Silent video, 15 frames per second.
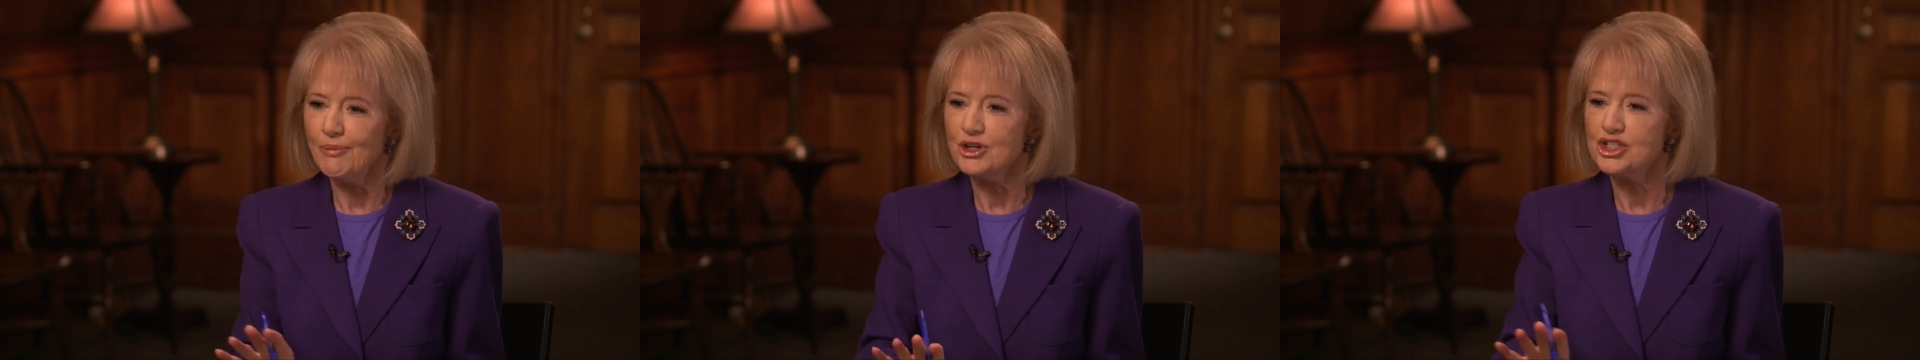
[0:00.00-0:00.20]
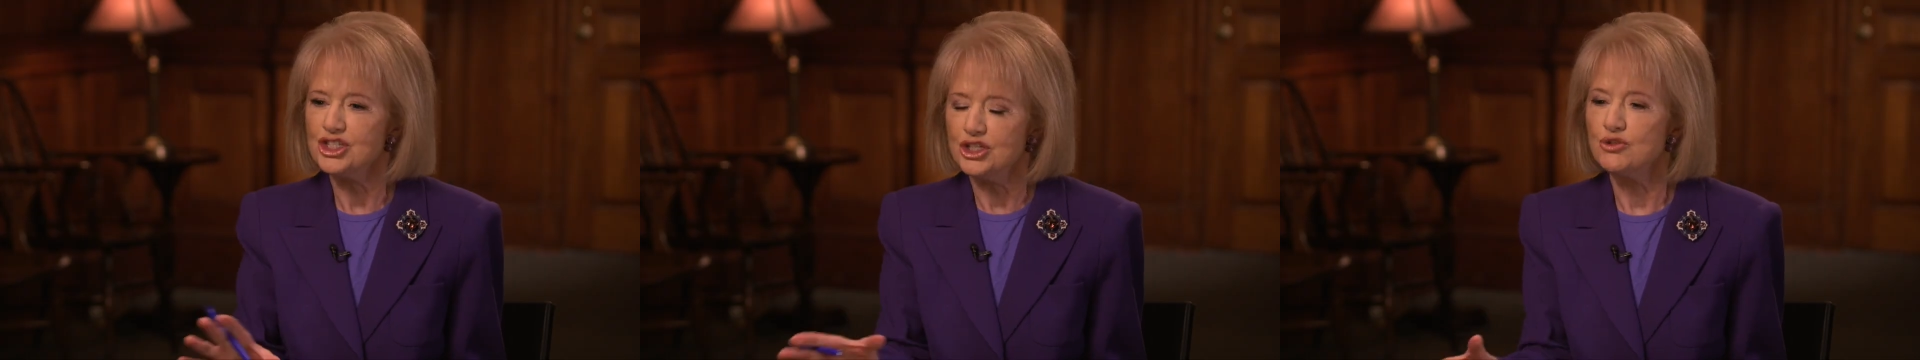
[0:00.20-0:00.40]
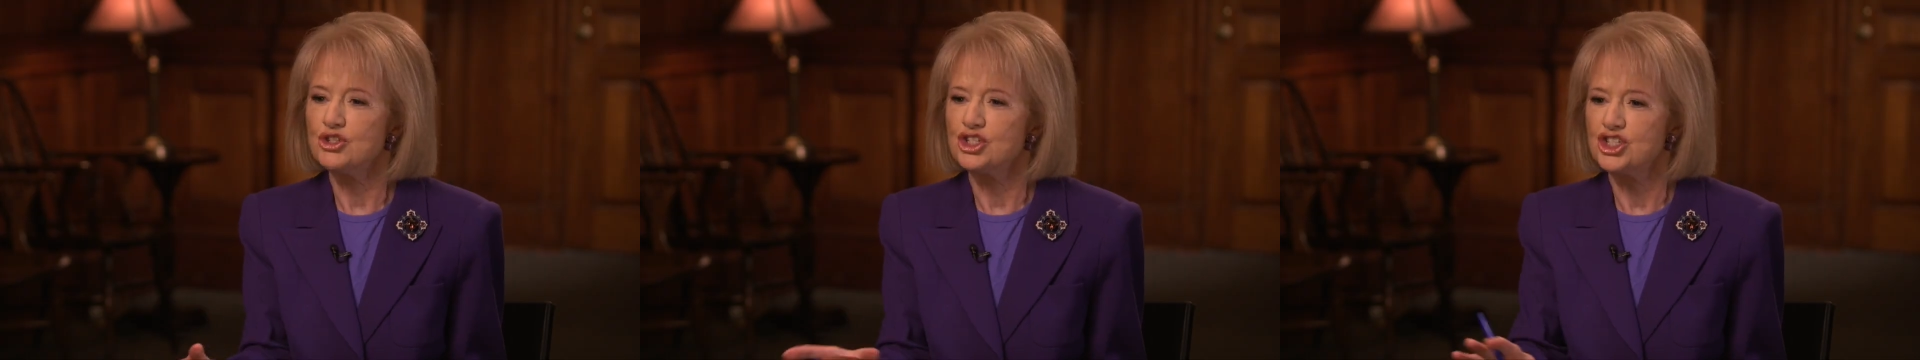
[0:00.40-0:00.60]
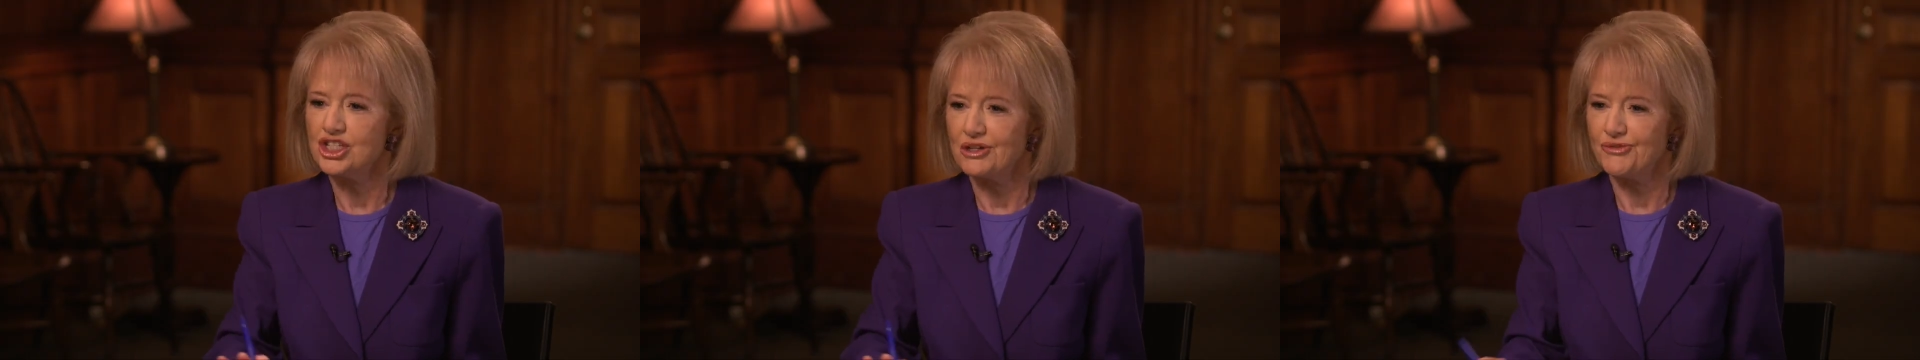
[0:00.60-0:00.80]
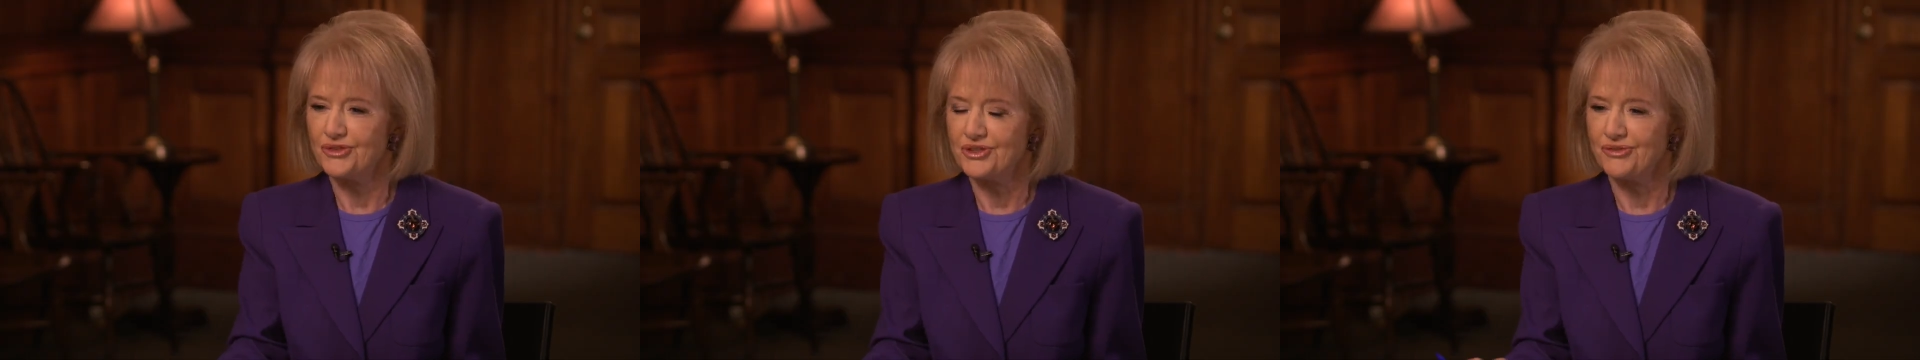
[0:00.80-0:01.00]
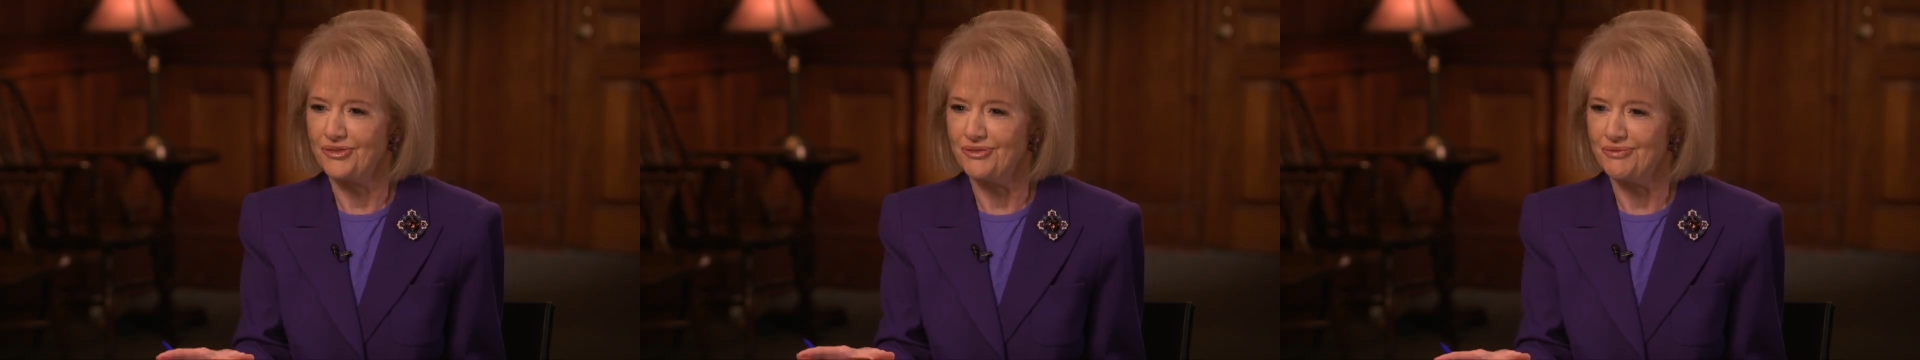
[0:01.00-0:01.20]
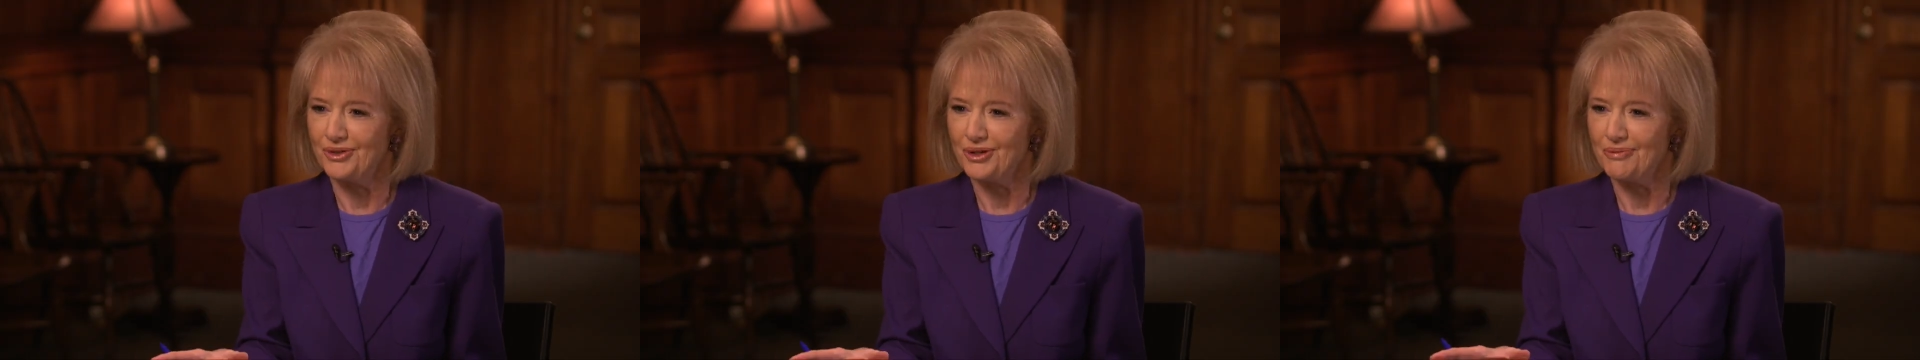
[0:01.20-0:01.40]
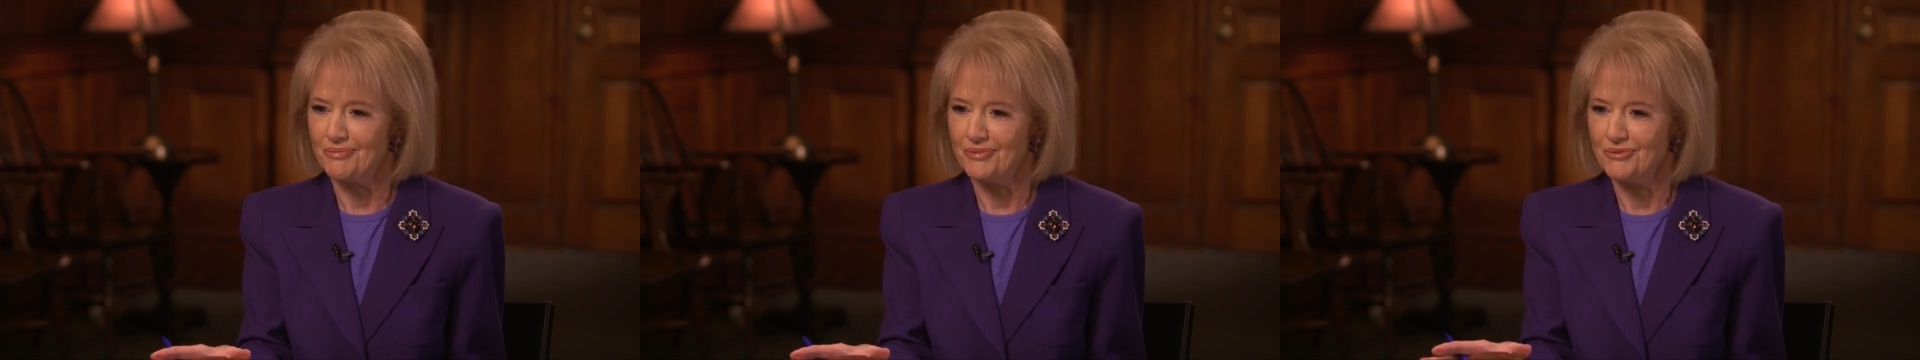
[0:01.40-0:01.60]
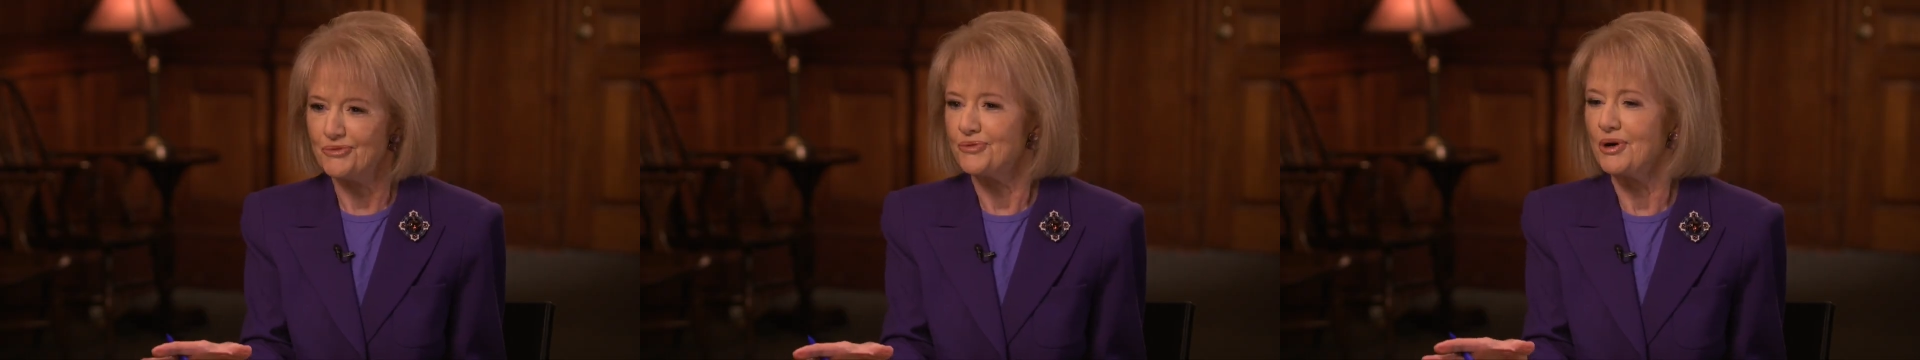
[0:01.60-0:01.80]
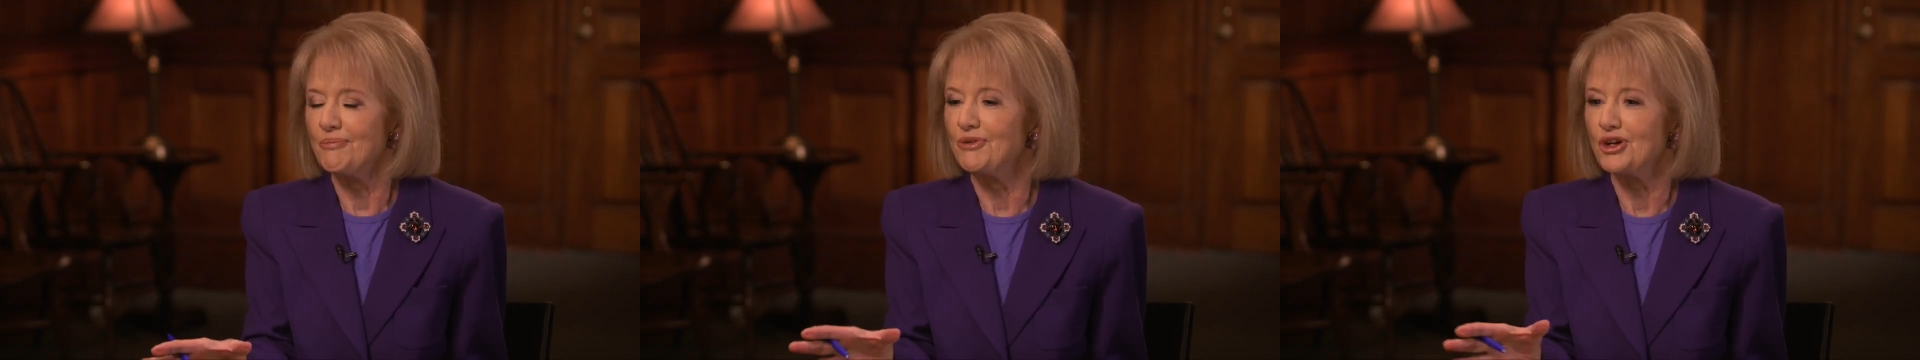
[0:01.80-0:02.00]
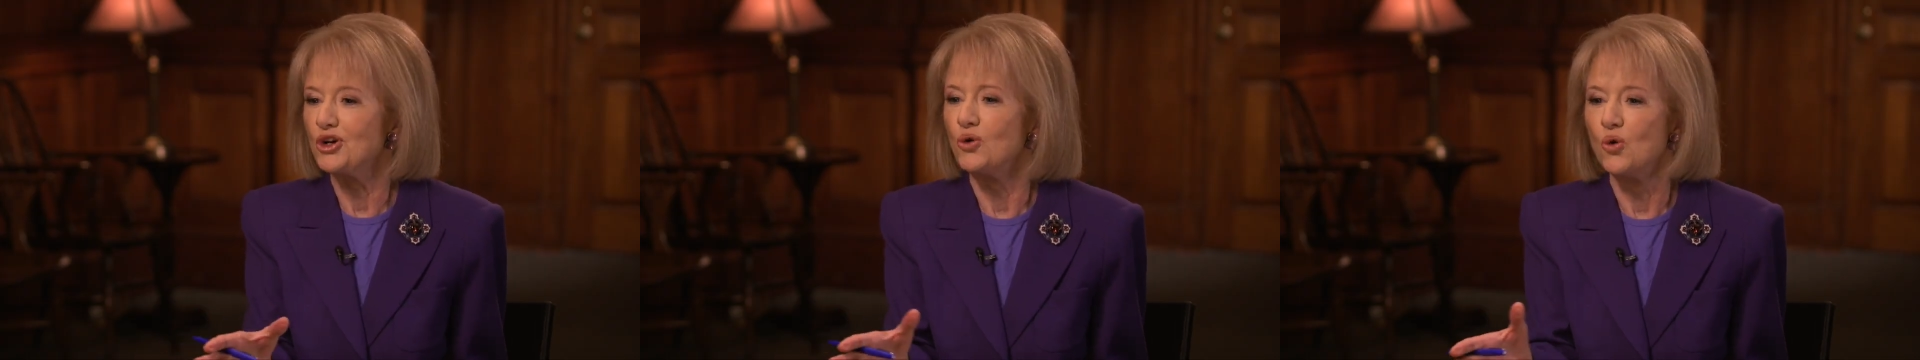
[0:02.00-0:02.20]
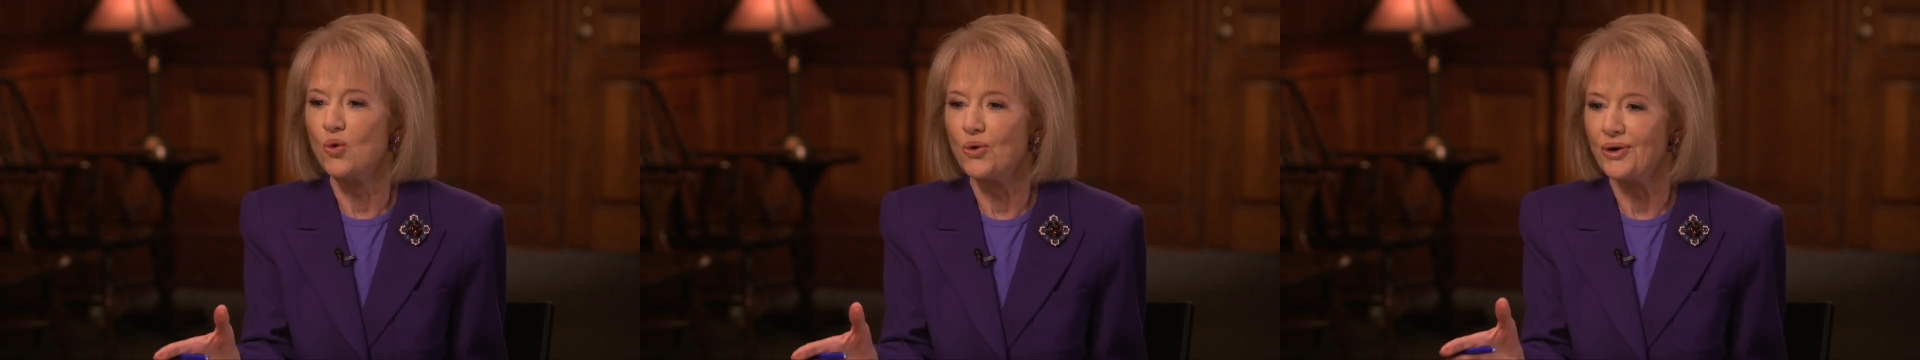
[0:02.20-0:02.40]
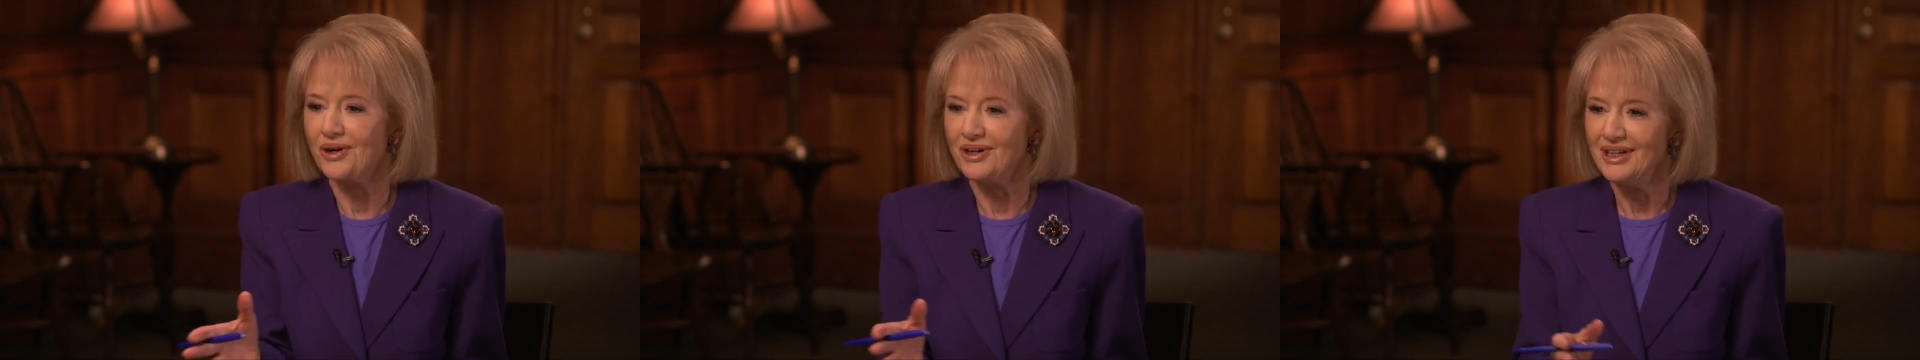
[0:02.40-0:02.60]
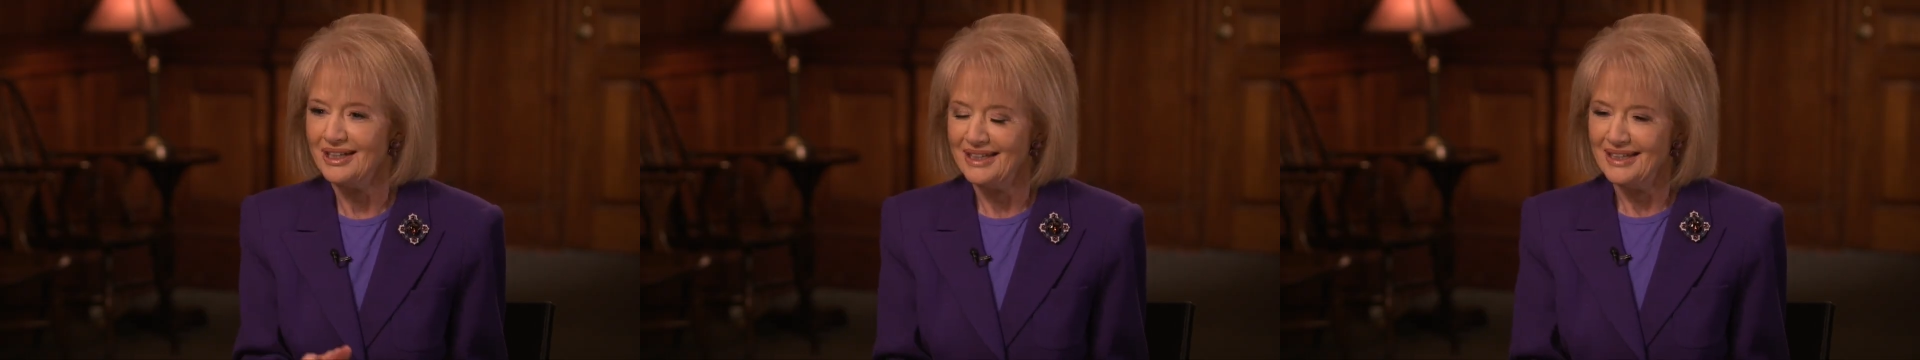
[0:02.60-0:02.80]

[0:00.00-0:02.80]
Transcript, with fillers: How much do you shift the, the from the core.